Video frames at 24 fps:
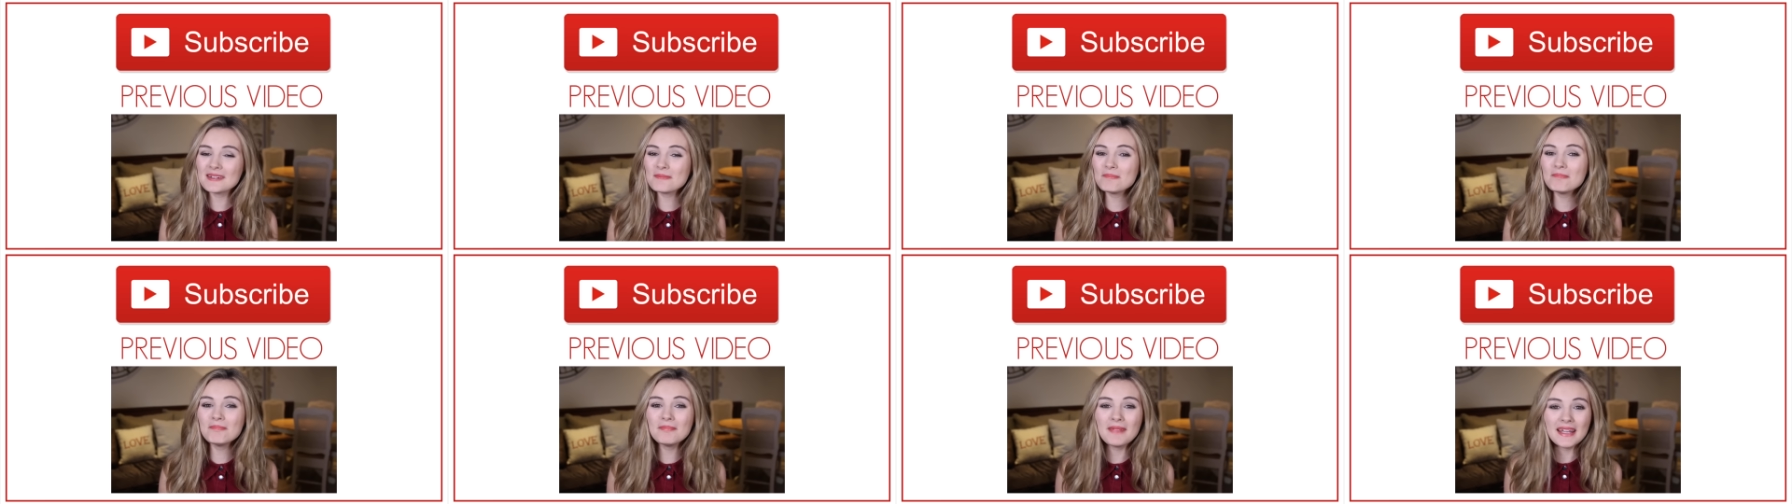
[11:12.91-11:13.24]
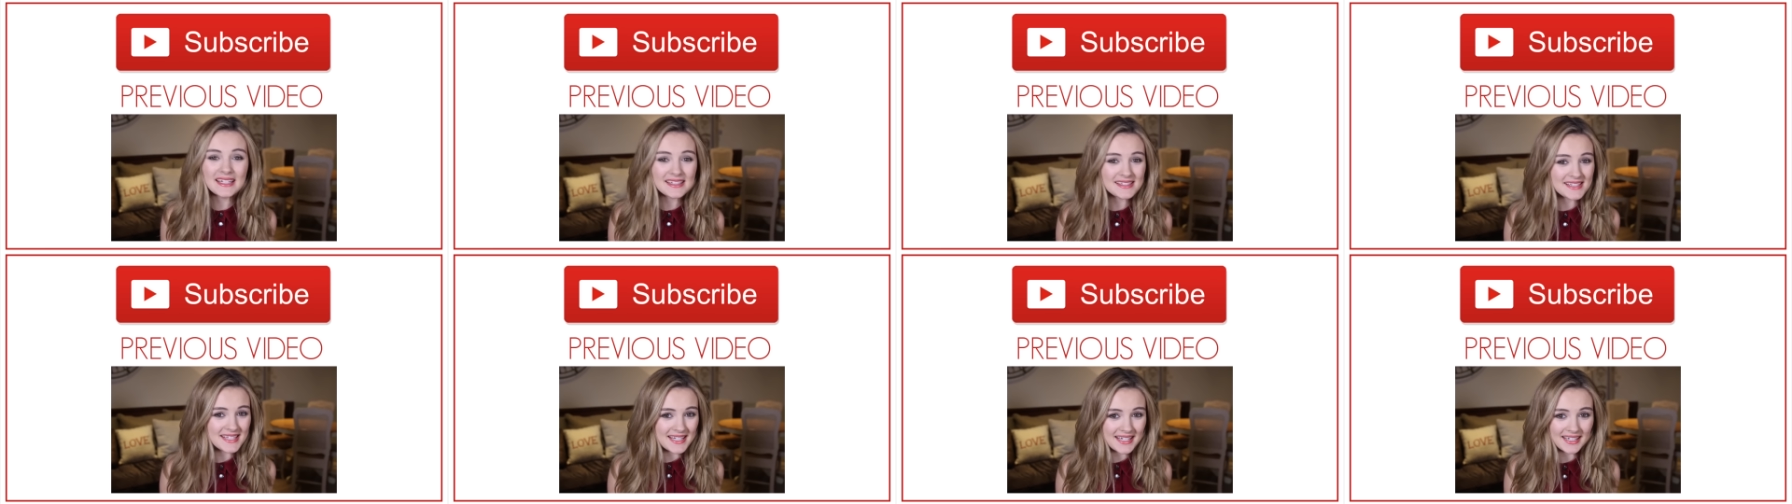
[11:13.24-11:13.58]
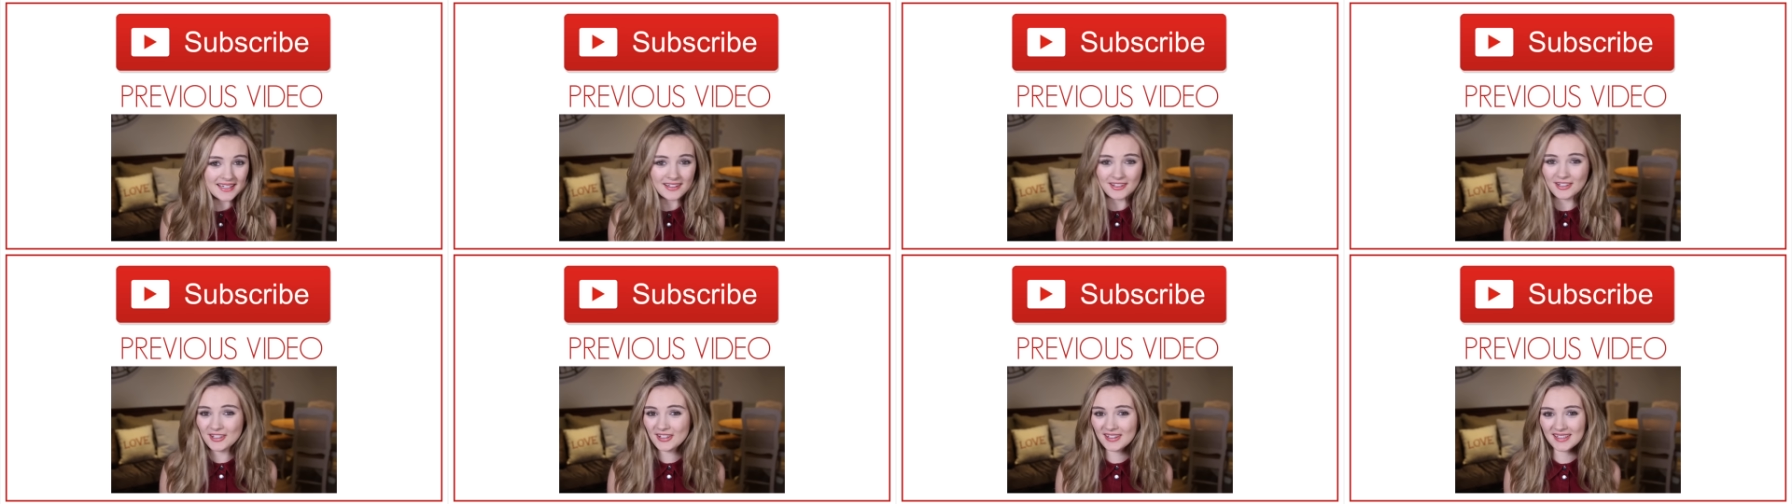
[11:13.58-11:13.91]

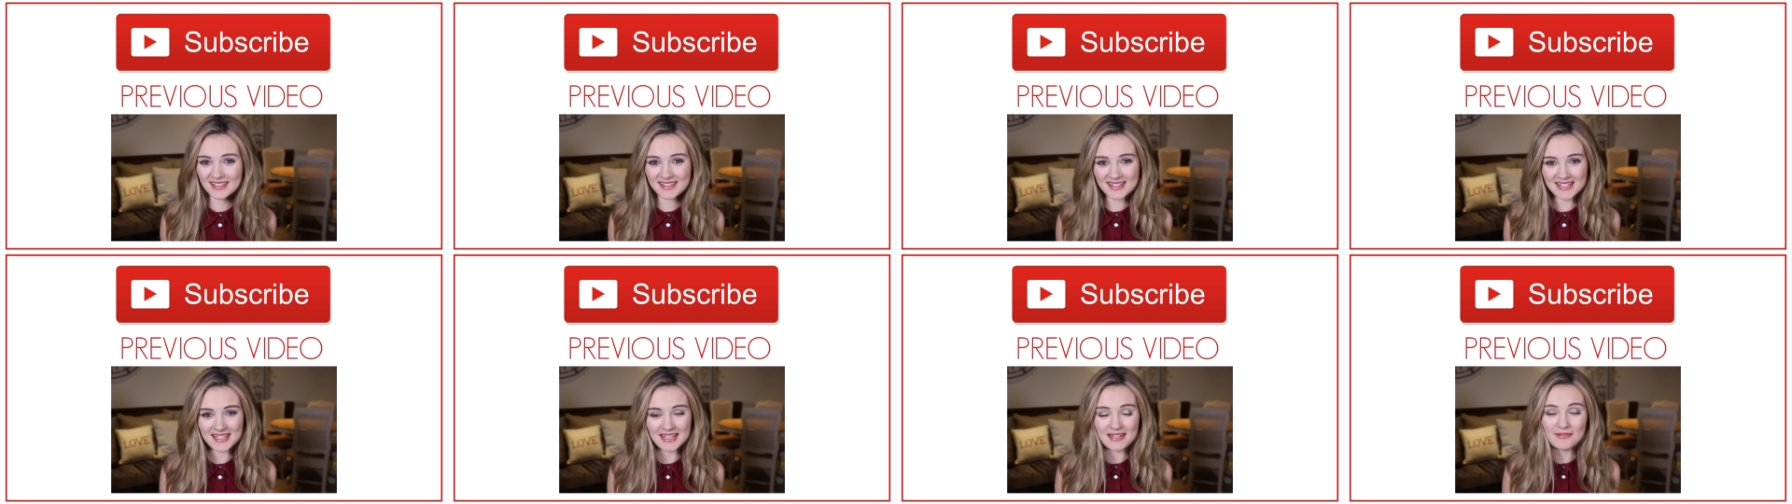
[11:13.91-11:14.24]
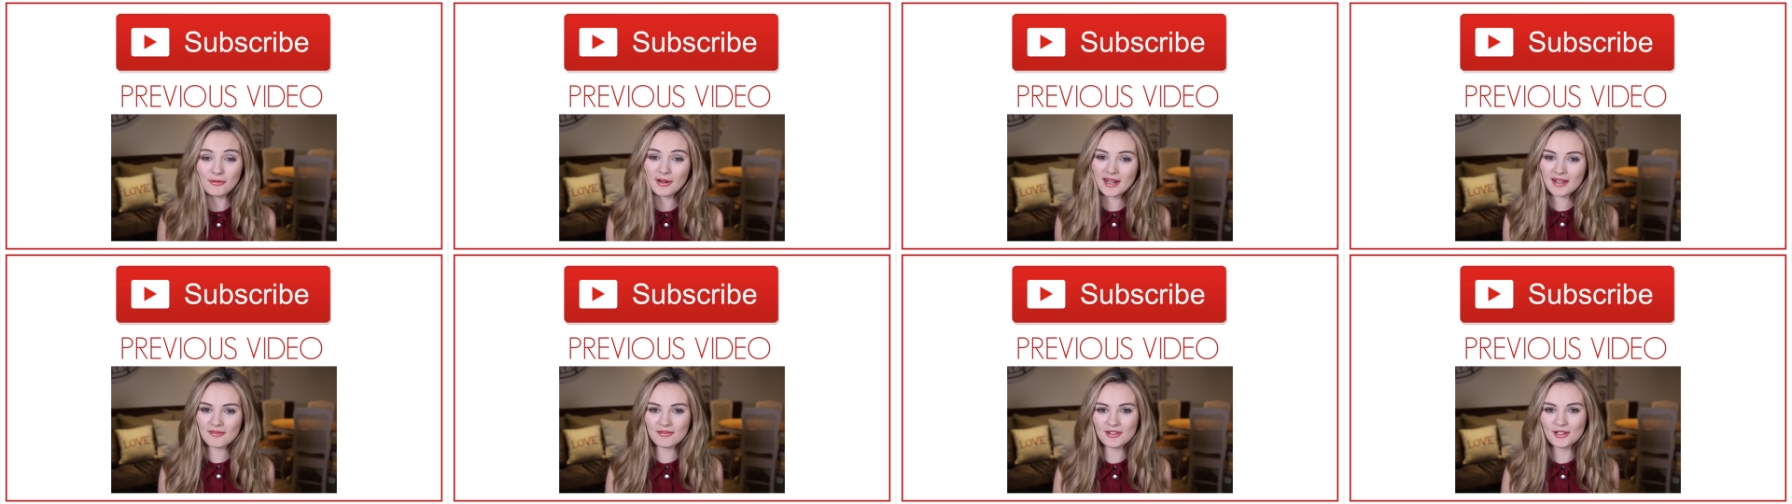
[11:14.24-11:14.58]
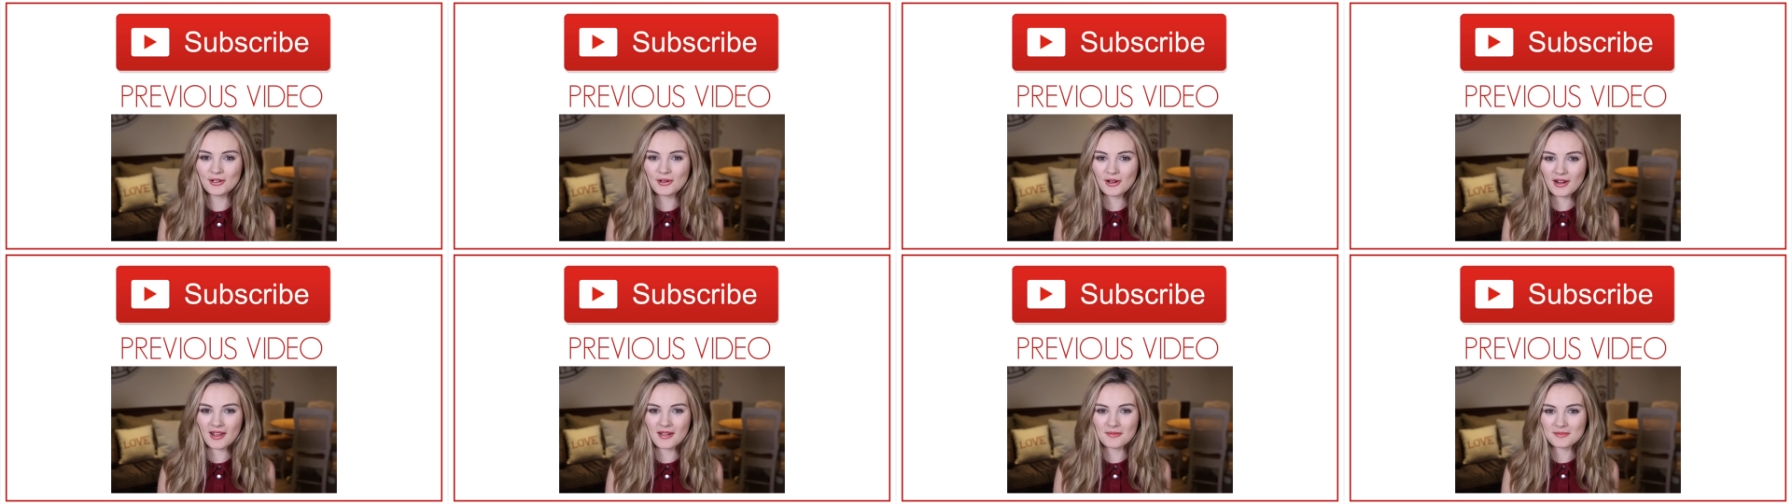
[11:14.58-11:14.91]
amazing New Year's Eve, whatever
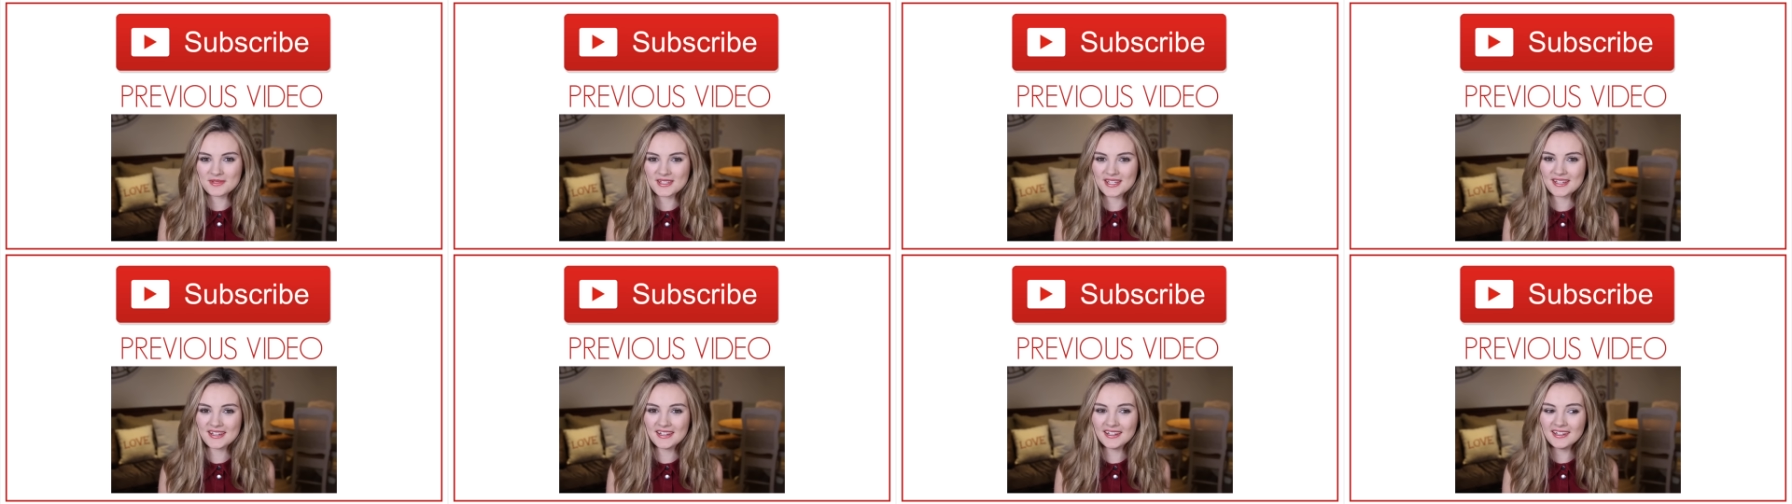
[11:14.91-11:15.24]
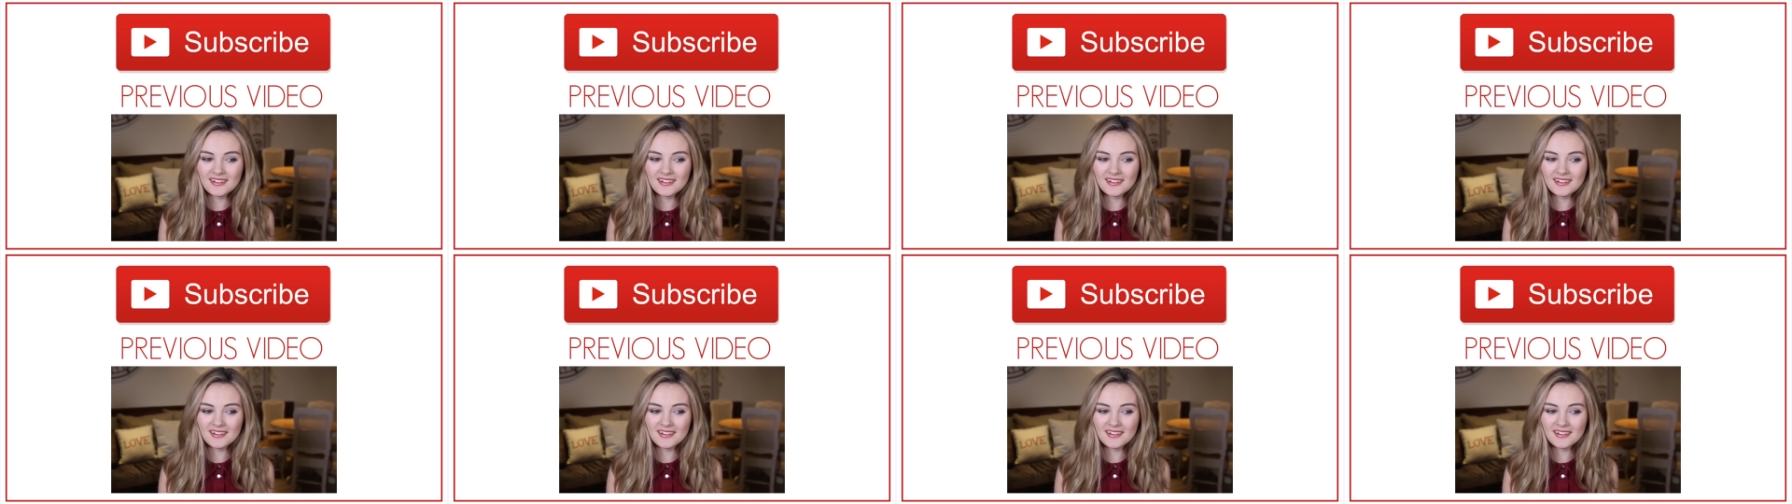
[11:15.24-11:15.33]
you got up to.